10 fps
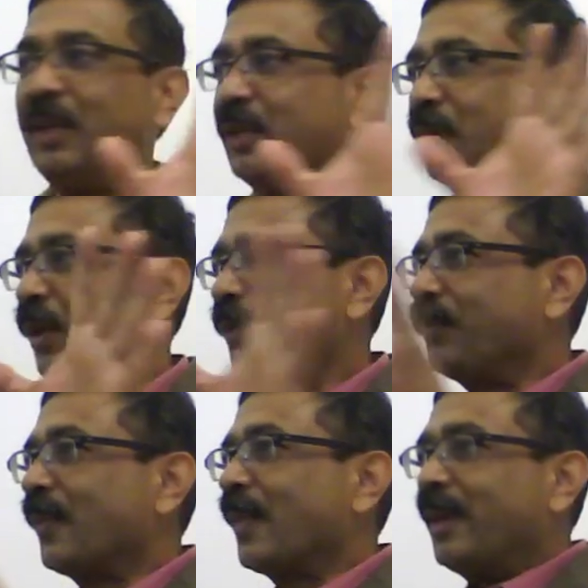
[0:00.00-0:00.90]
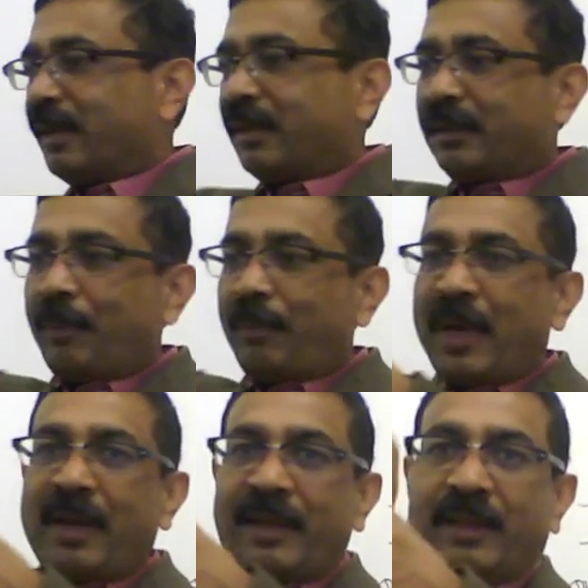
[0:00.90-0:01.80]
So the
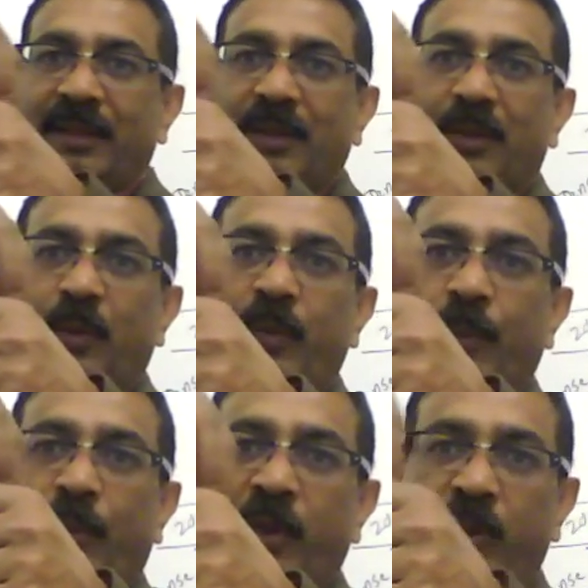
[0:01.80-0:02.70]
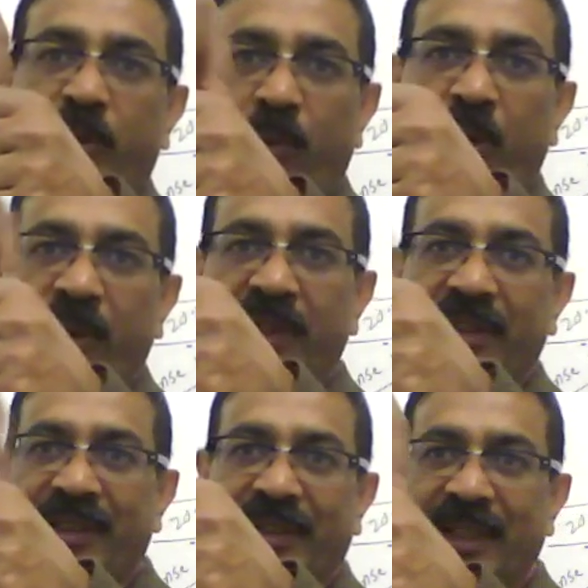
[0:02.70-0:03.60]
melanin will be produced more
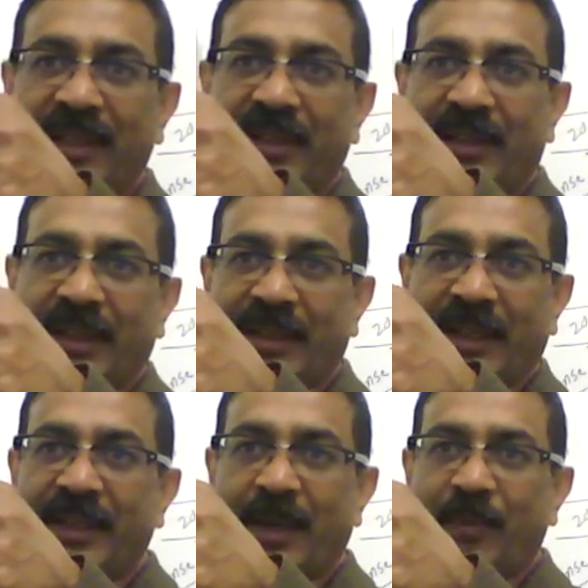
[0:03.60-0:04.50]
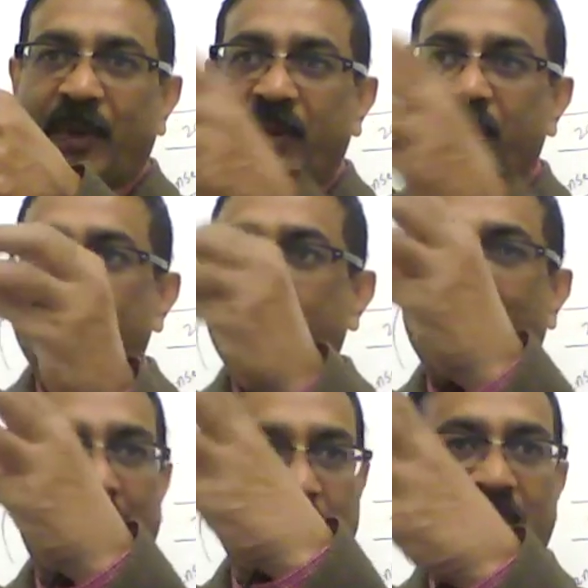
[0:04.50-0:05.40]
in that area because more
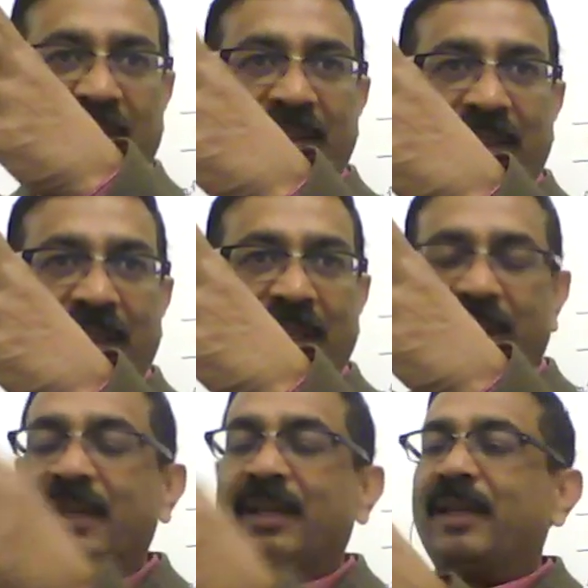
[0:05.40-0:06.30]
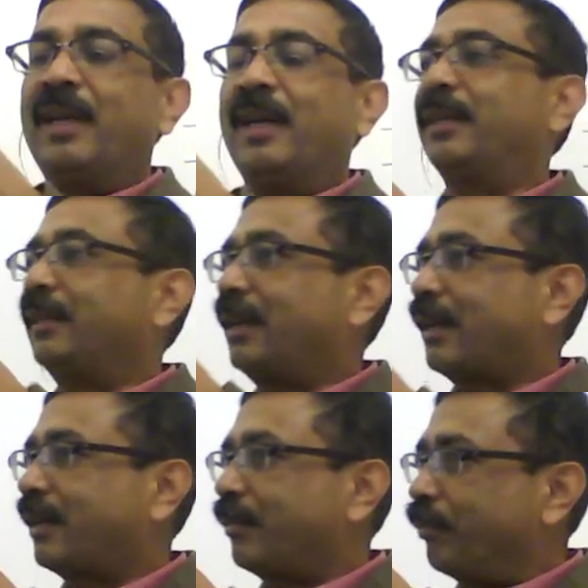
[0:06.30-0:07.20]
melanocytes are there, and
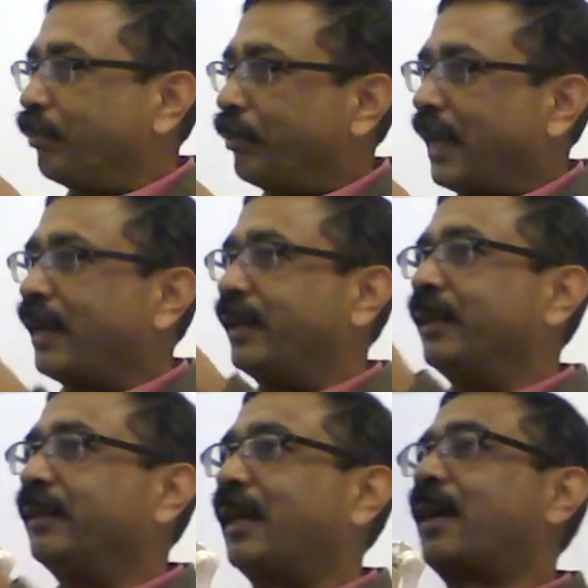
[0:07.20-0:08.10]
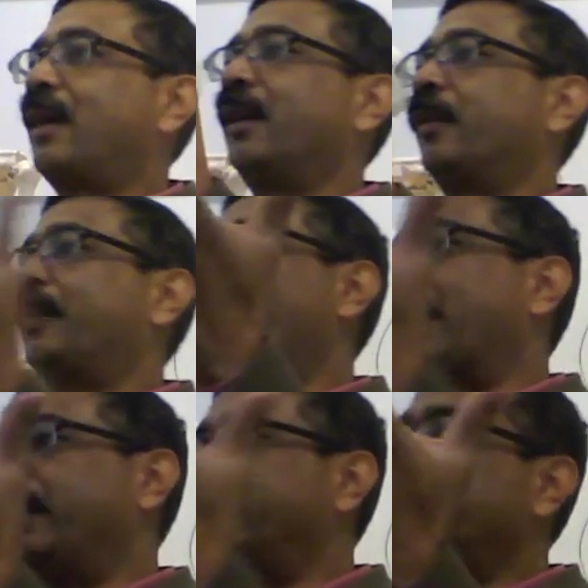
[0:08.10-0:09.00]
the melanin, the color of the
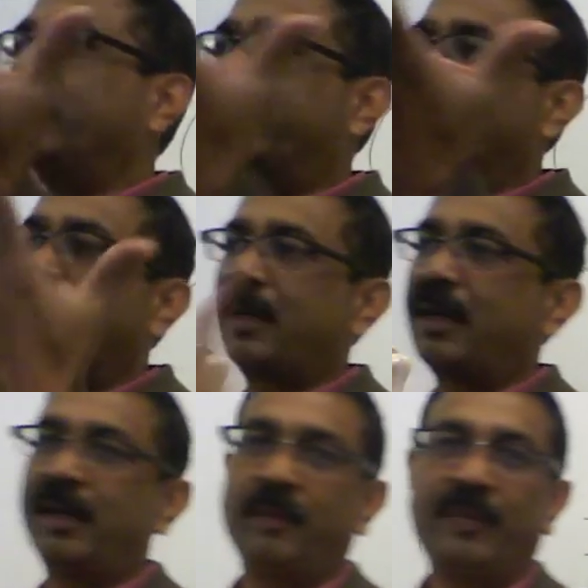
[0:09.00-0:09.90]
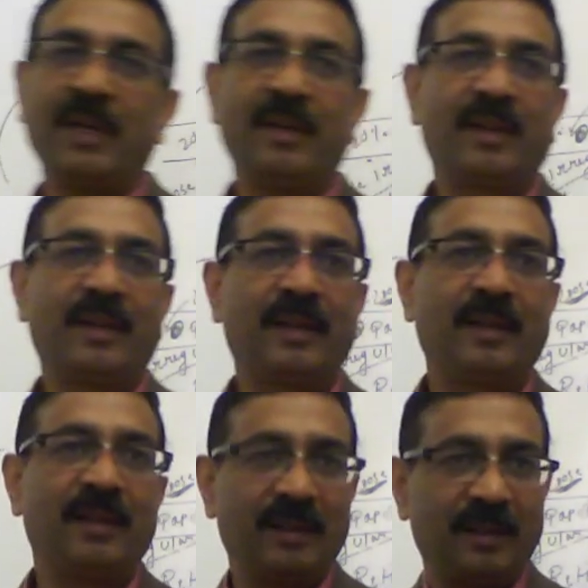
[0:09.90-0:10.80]
melanin will give the color of the
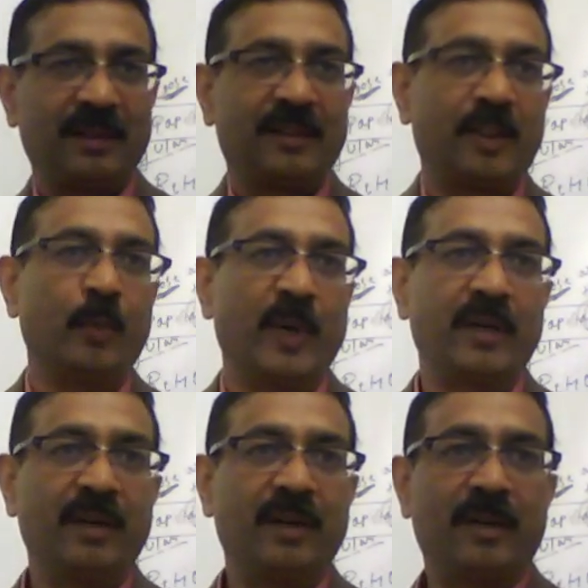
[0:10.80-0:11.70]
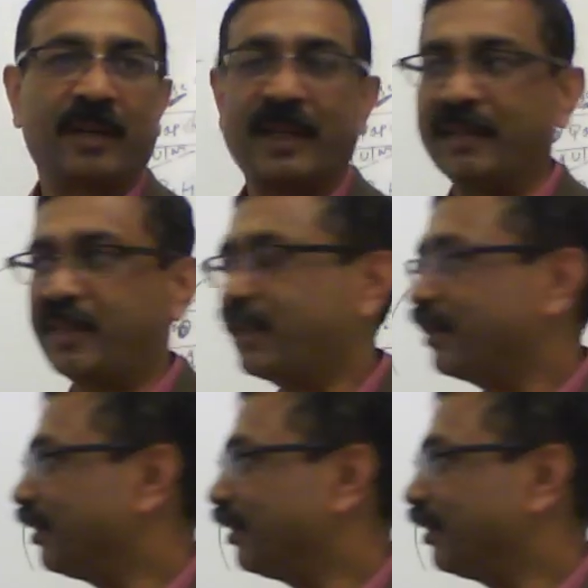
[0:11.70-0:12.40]
tumor or cancer.